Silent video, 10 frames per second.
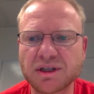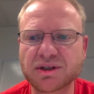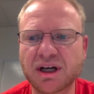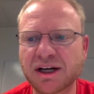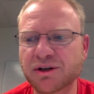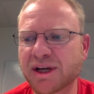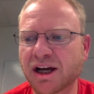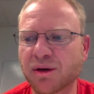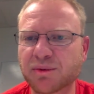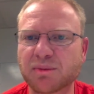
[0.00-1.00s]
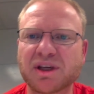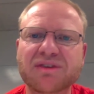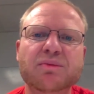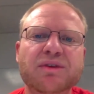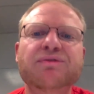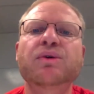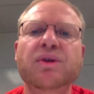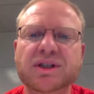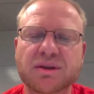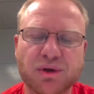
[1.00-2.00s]
So how do we help them even
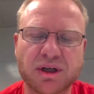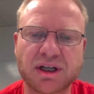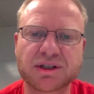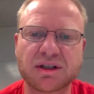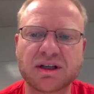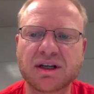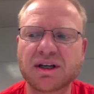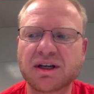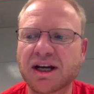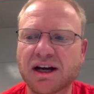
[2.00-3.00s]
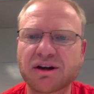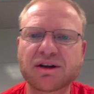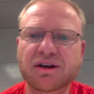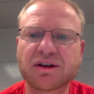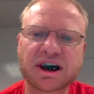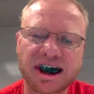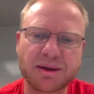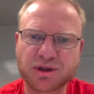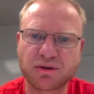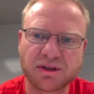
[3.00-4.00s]
before it's in production? How can we
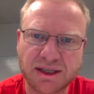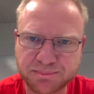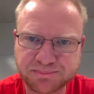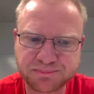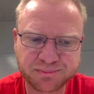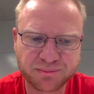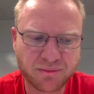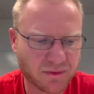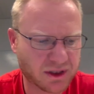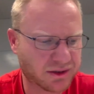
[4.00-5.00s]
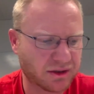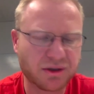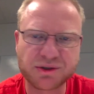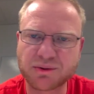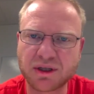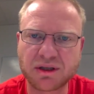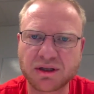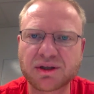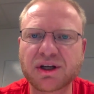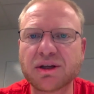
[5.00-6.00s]
capture all that? So those are
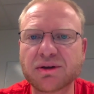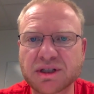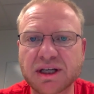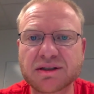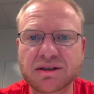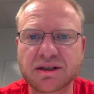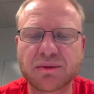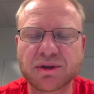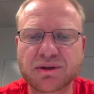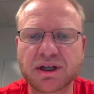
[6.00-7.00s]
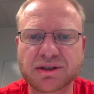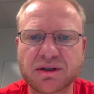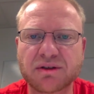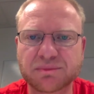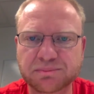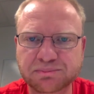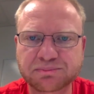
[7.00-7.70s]
the three use cases that we try to solve.